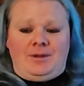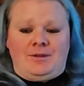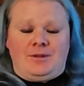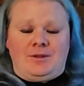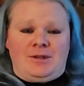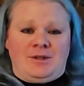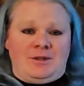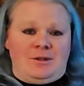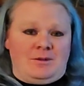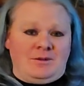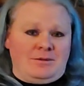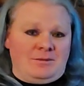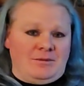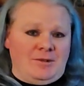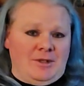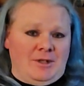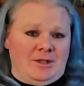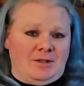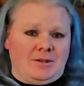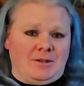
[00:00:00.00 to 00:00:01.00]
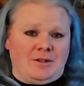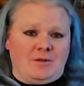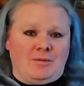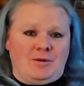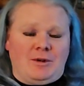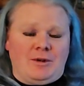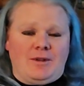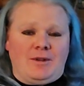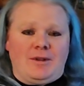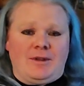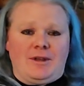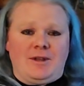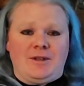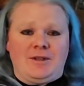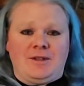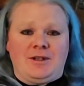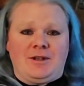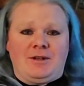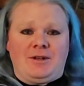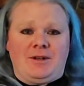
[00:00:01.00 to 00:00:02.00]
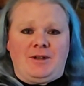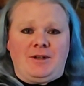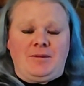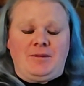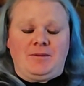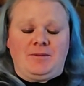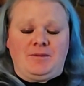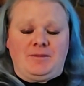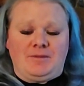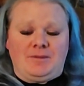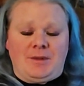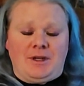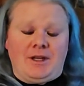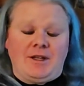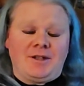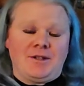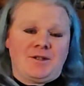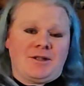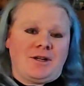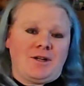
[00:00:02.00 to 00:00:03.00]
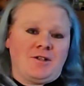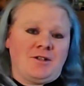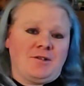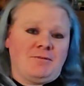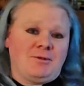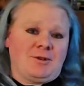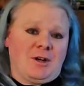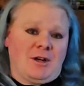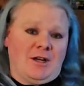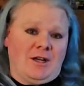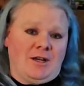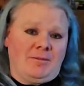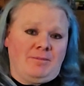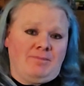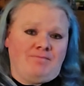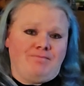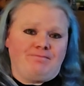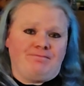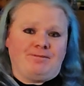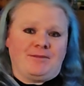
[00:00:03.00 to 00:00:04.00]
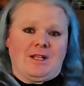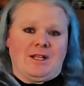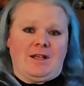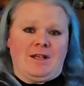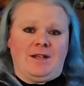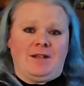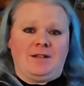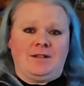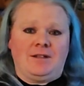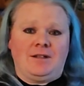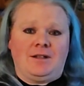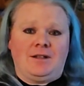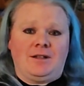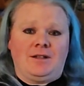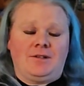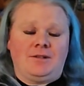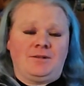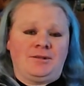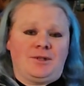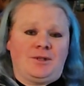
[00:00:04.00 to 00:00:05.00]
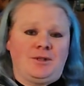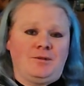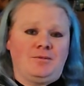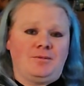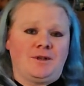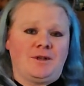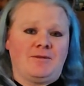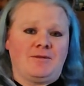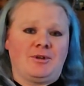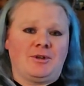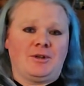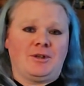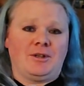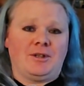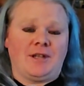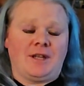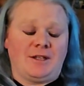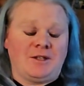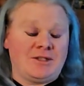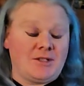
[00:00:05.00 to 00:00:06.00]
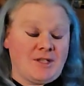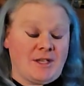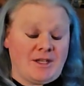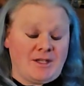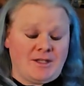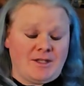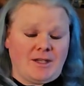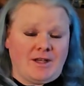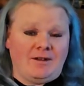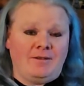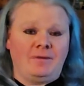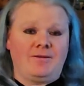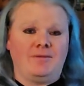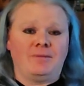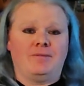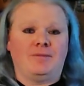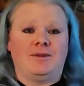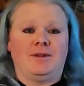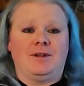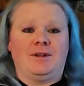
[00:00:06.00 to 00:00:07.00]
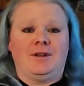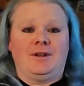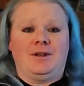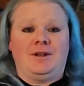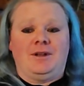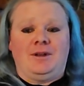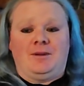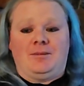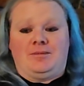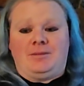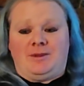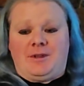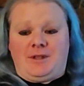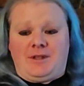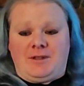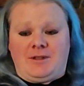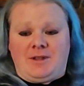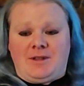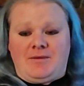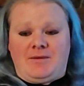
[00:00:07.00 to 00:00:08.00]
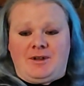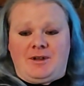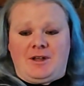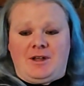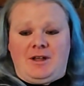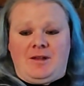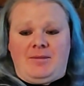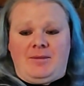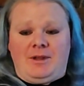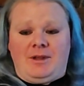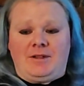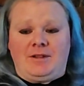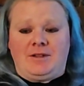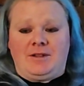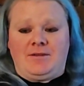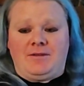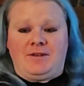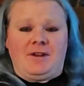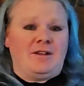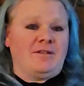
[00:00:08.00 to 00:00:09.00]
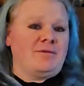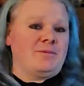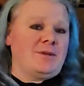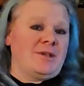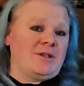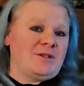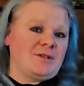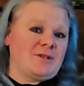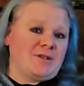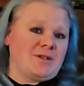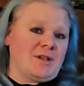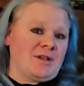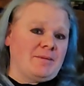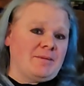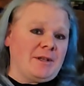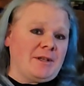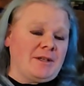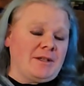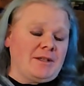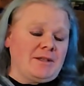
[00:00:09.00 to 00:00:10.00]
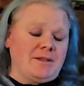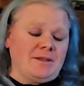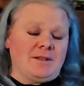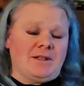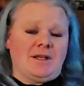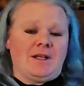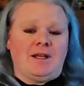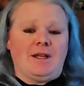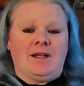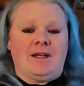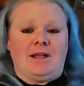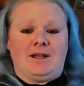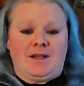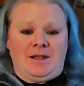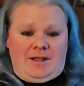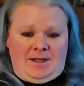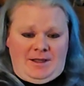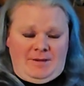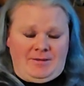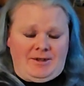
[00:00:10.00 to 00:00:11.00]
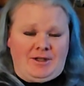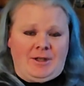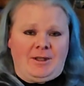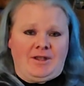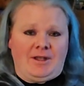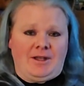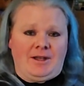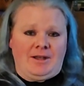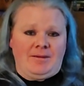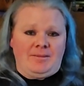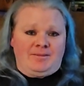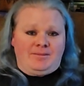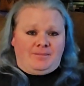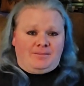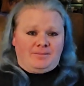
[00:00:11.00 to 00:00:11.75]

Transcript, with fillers: So, you know, just worth considering. Like, share, subscribe, and, uh, you know, have a good day. Stay safe. Please leave a comment if I've missed something. Have a good day.